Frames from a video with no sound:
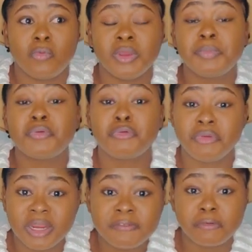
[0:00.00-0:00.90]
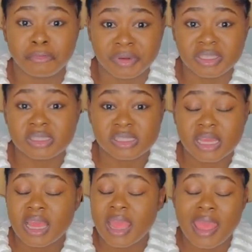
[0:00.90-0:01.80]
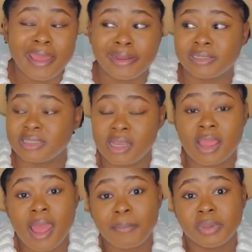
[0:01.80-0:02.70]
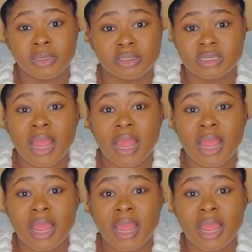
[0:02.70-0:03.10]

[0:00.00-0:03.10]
we prayed for it, and it happened.